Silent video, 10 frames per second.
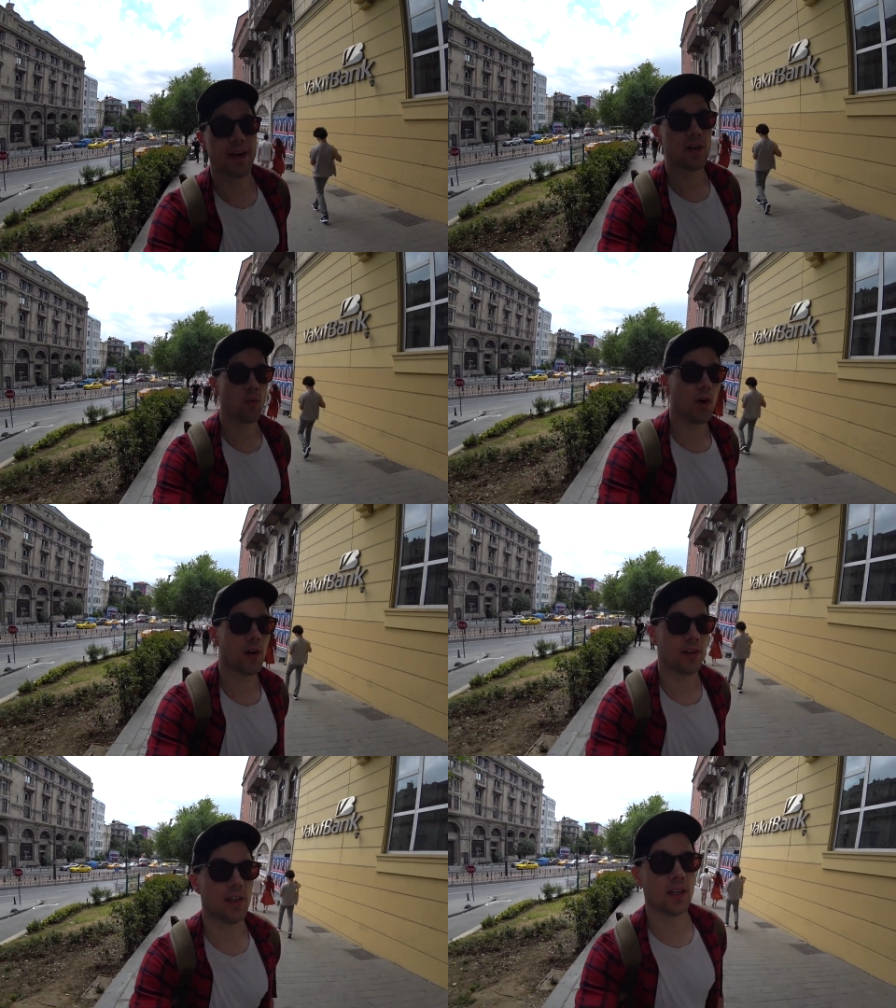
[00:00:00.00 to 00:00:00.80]
make
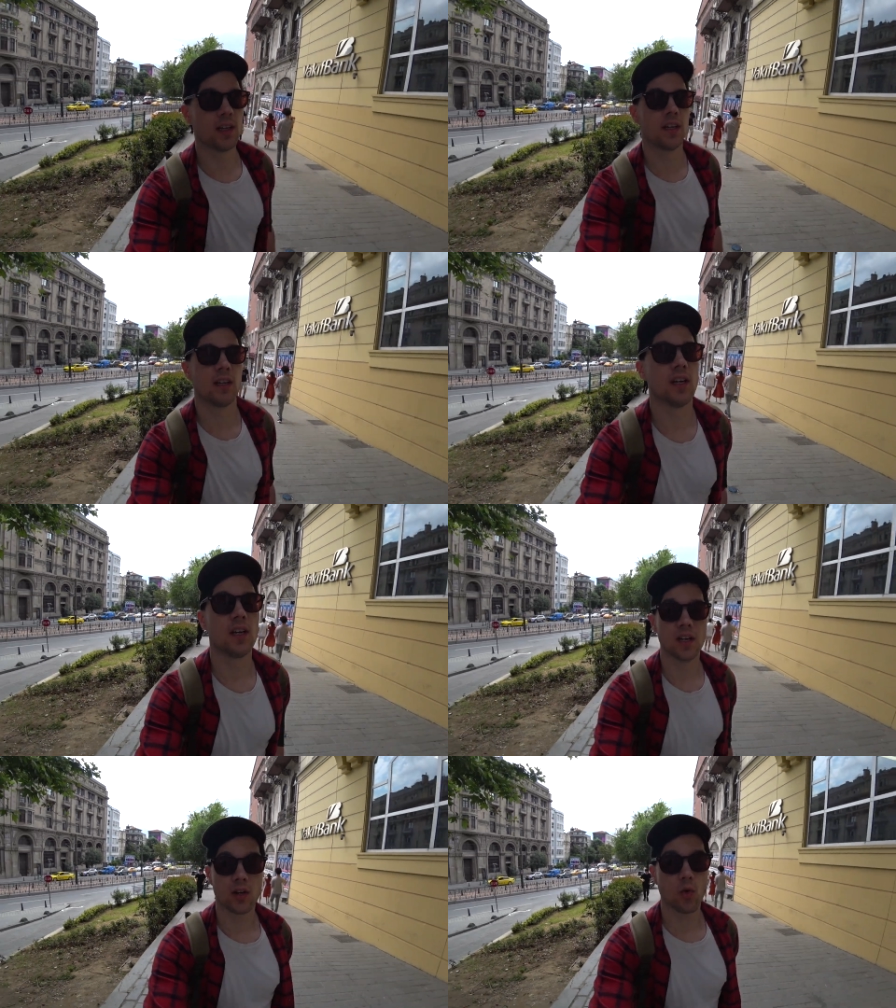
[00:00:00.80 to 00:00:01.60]
one
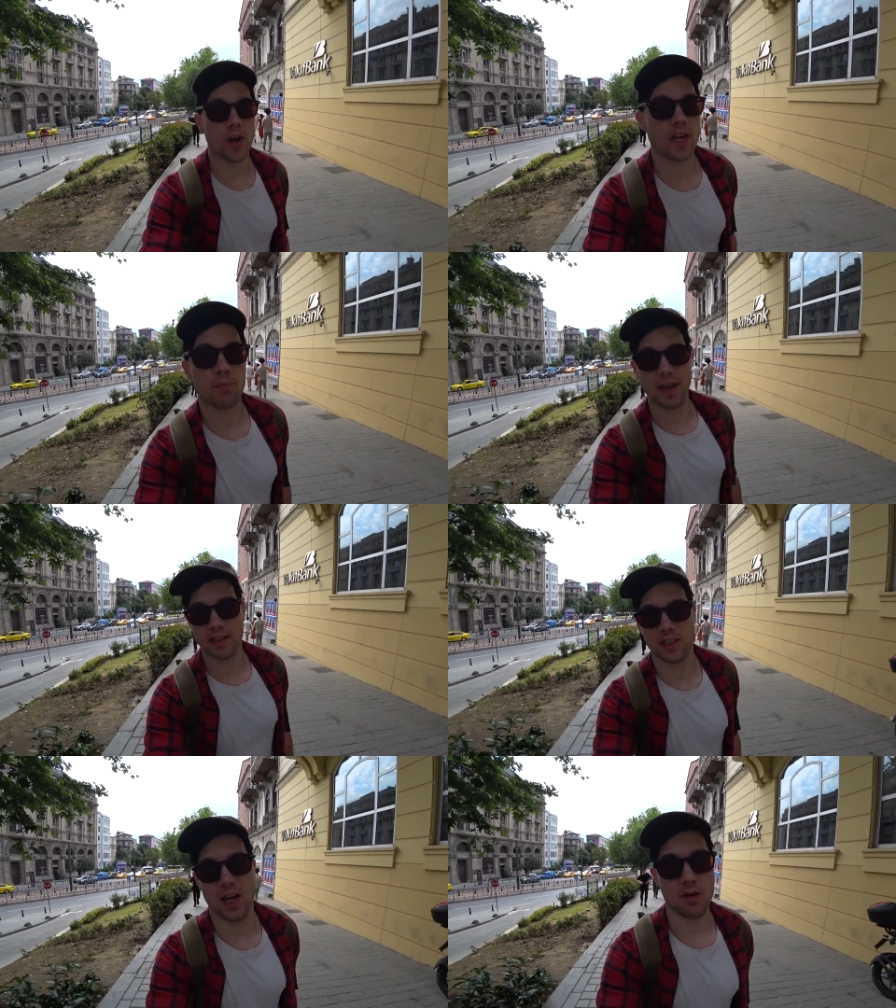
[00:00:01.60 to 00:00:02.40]
quick pit
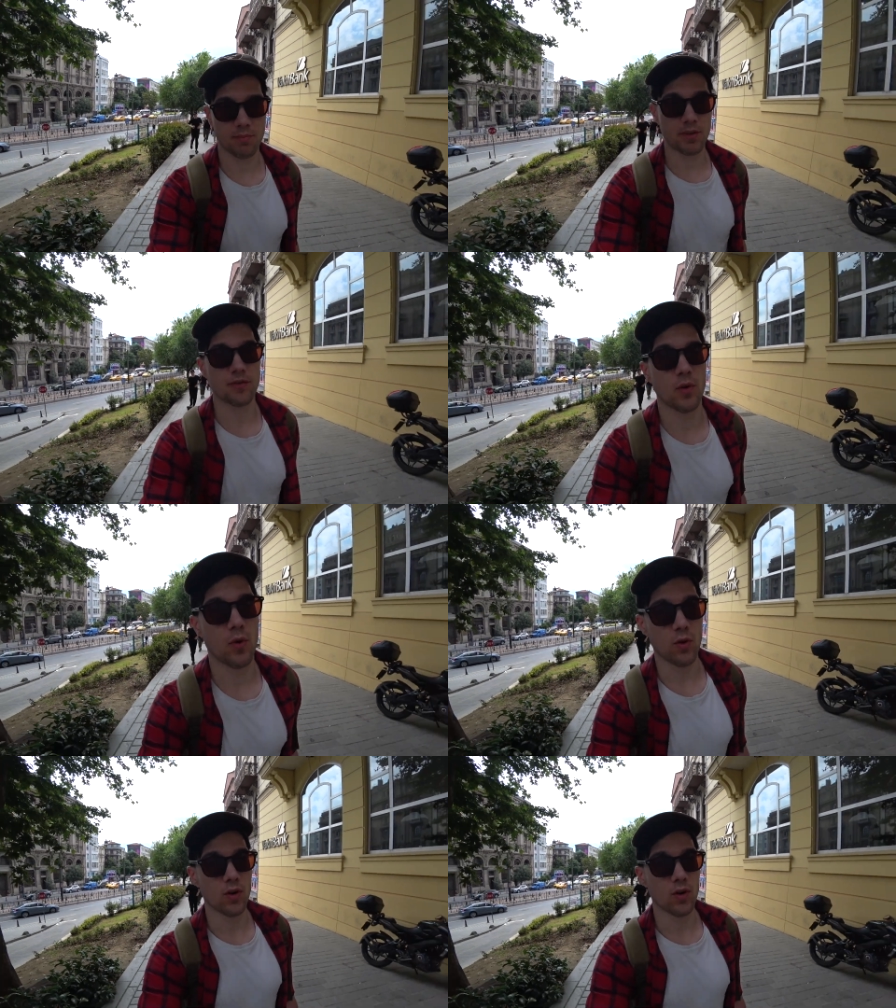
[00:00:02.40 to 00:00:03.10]
stop before